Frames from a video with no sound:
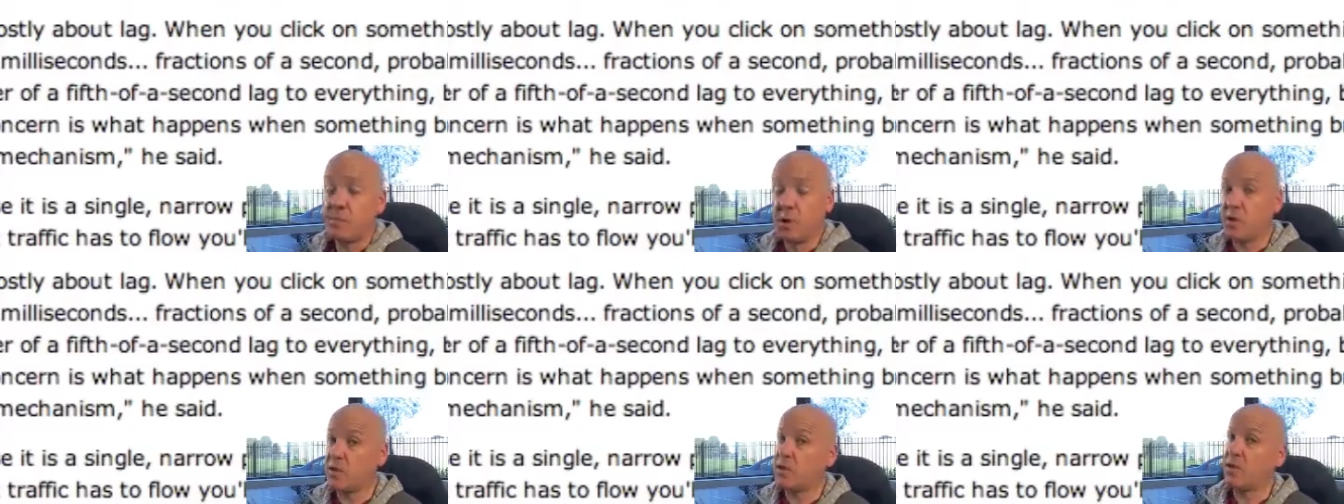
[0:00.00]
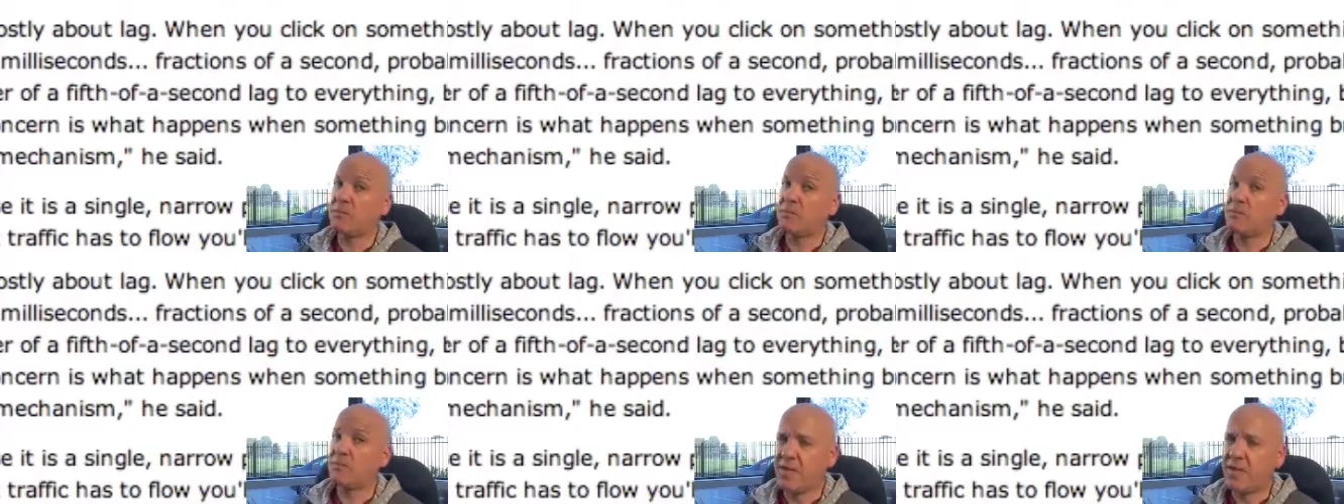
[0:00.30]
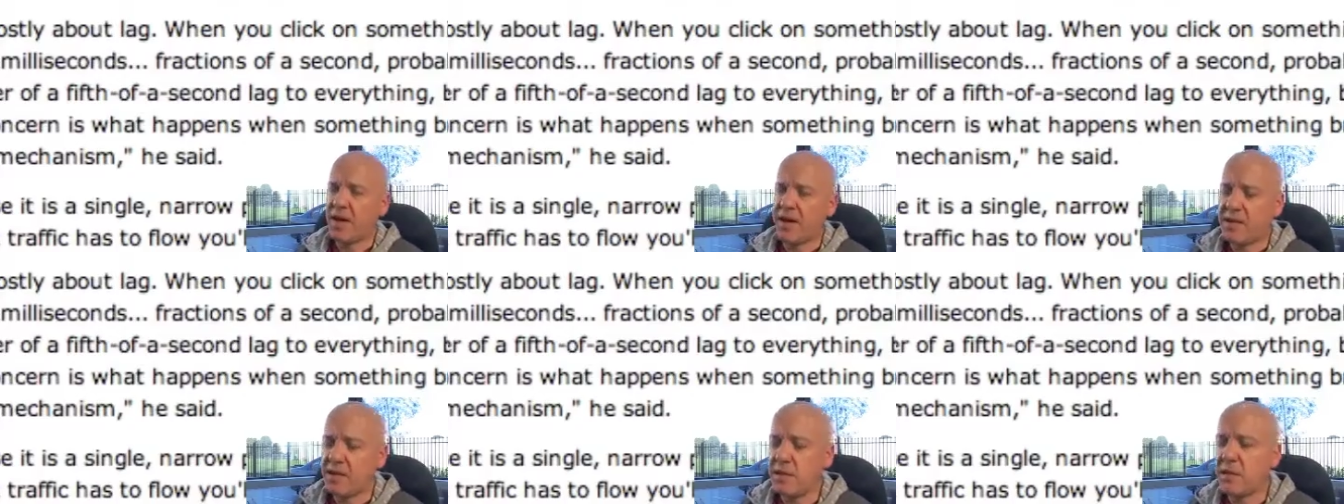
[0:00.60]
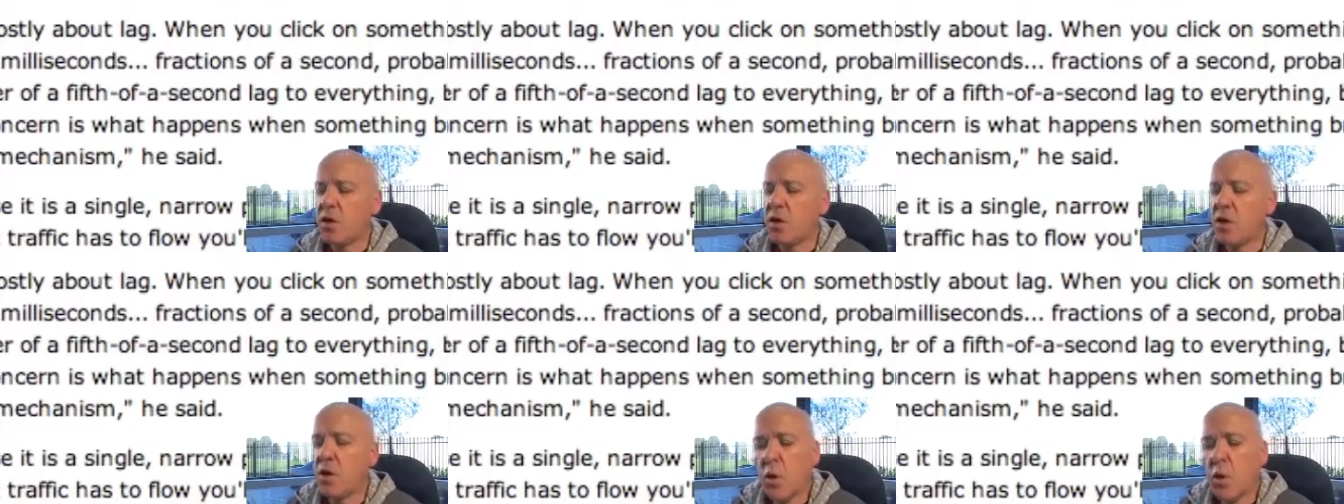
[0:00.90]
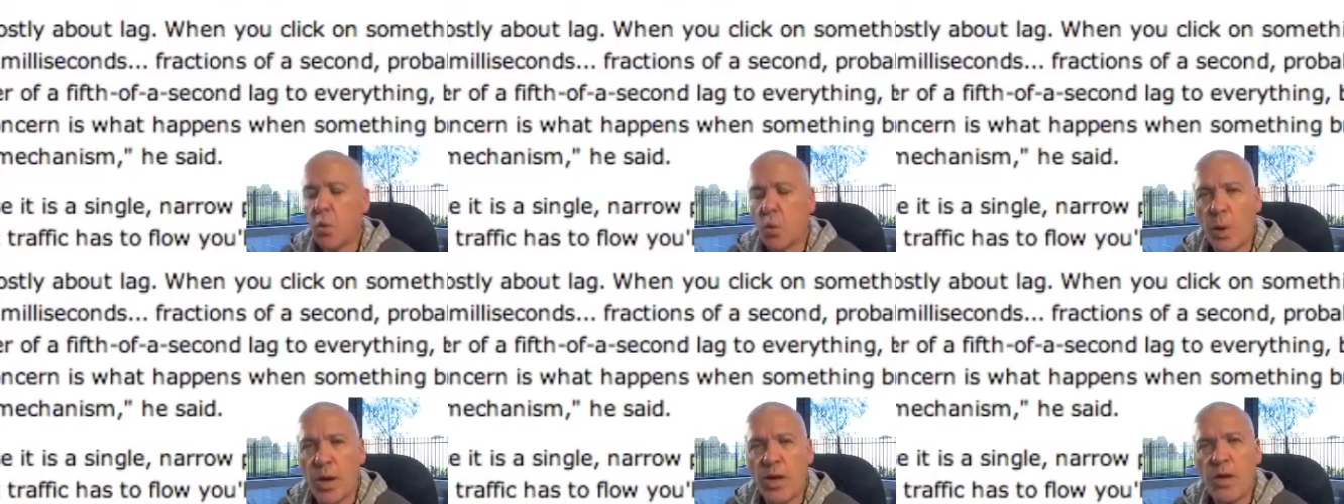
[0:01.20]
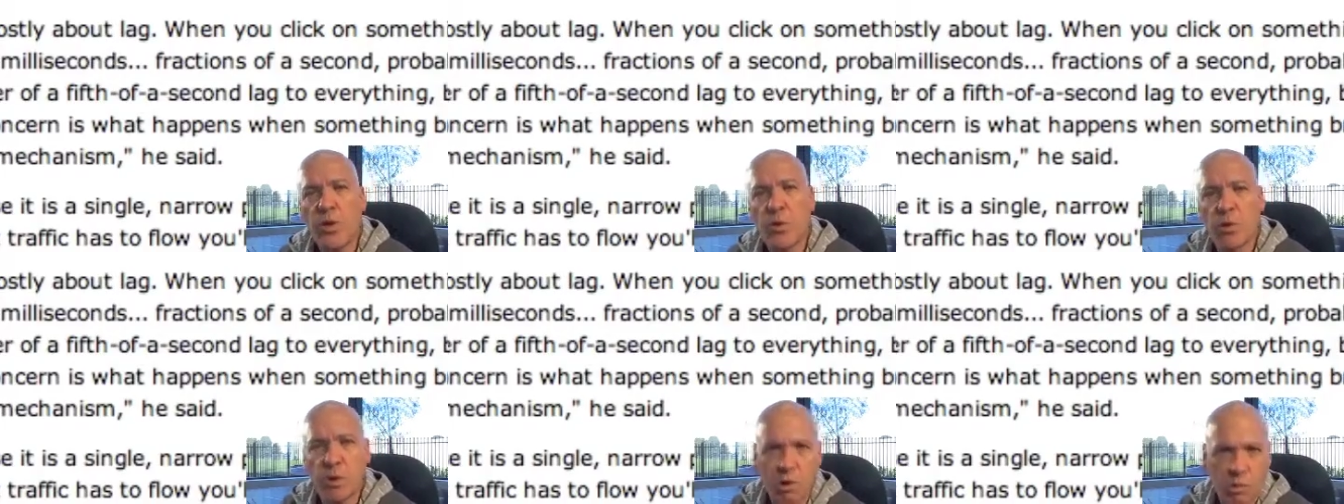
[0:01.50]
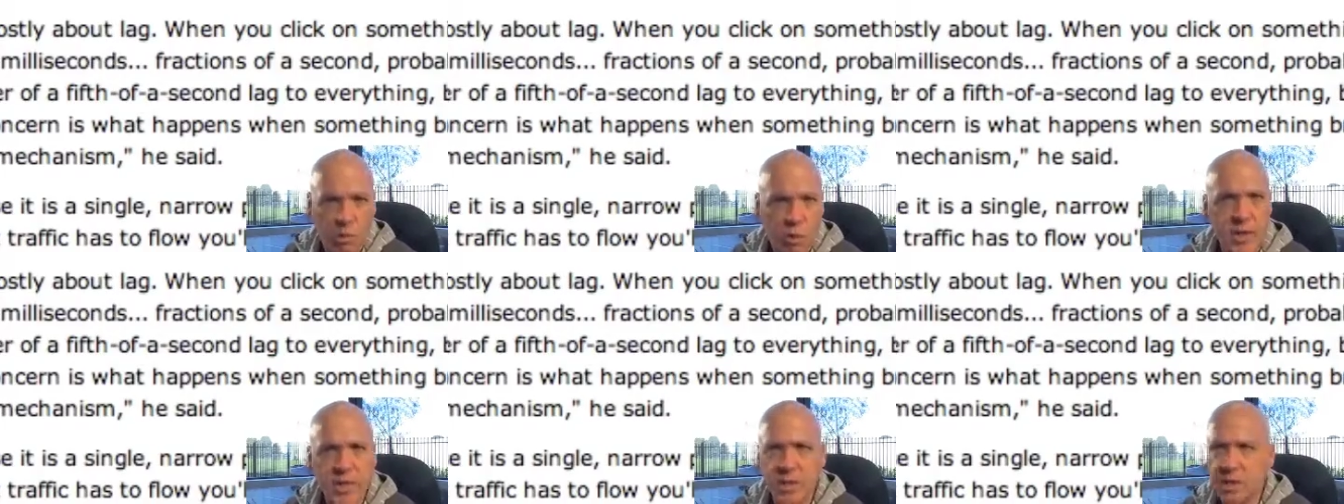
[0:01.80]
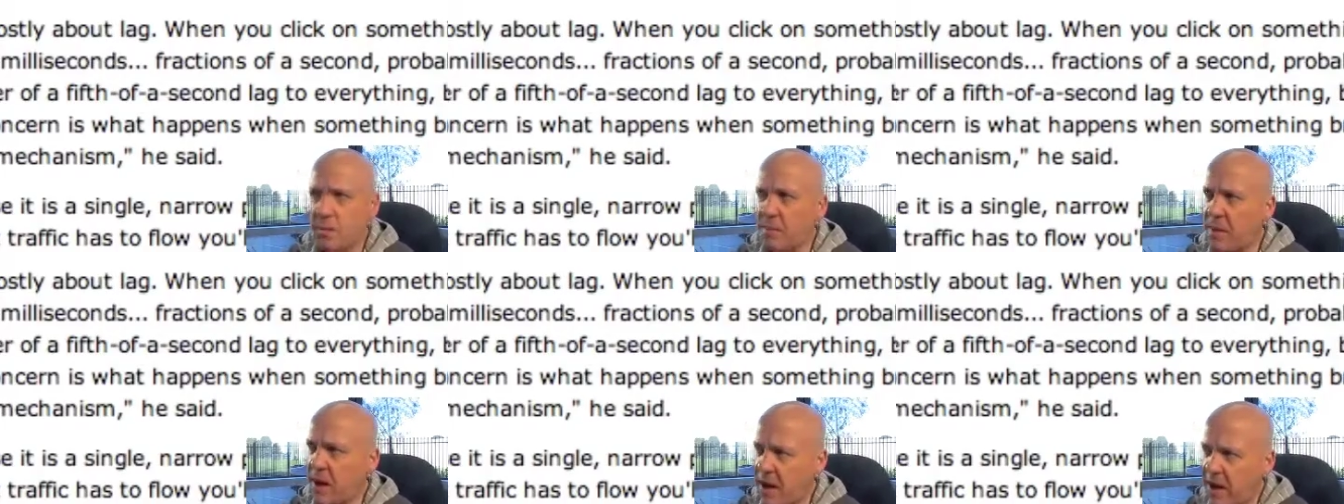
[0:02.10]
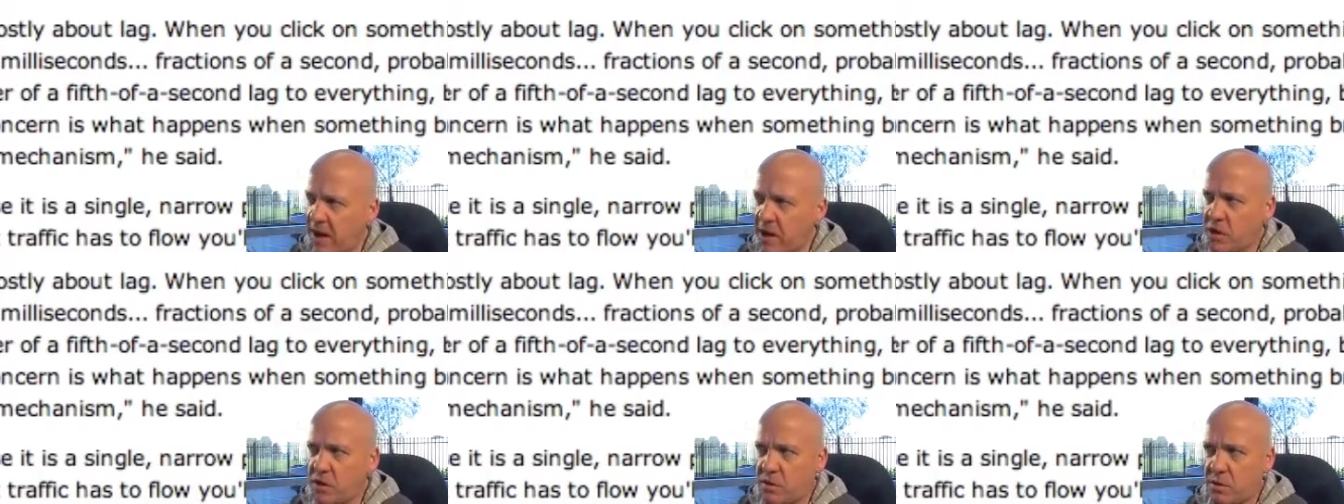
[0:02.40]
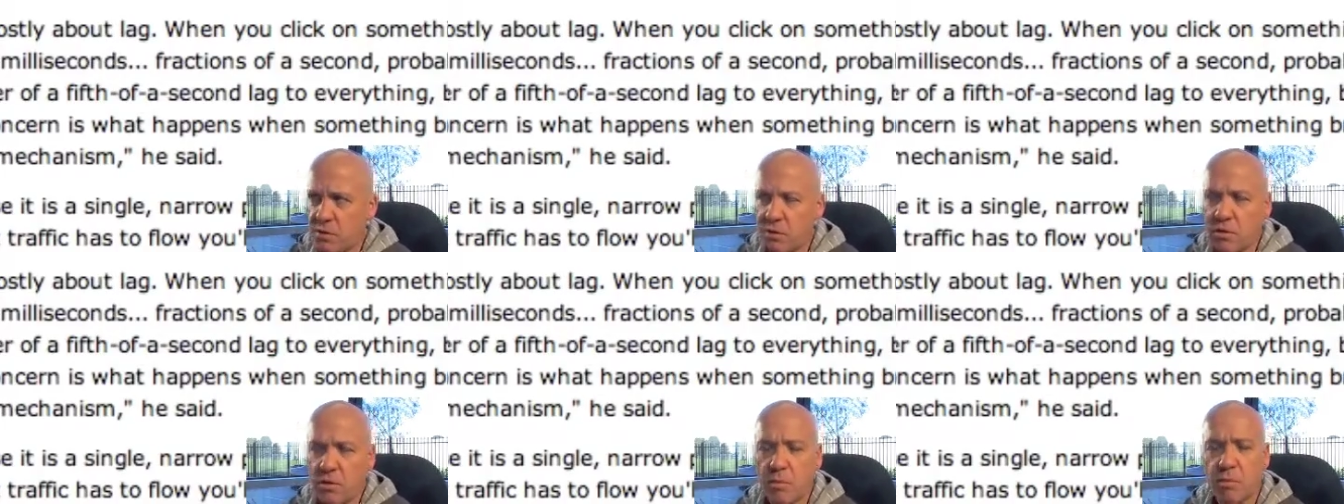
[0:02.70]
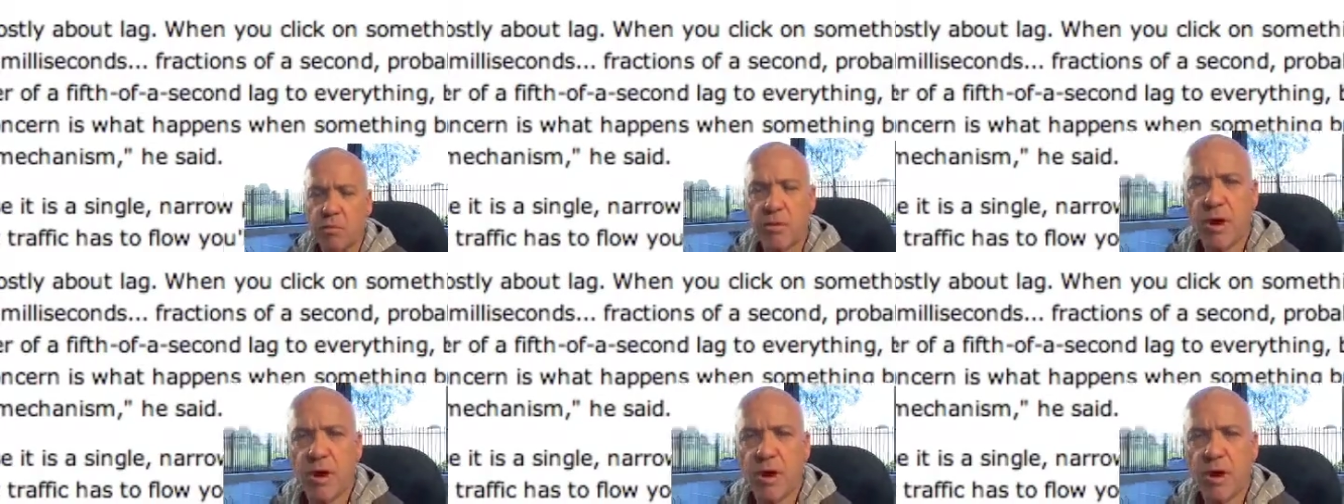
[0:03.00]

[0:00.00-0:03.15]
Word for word: Because let's face it, when you request a page through your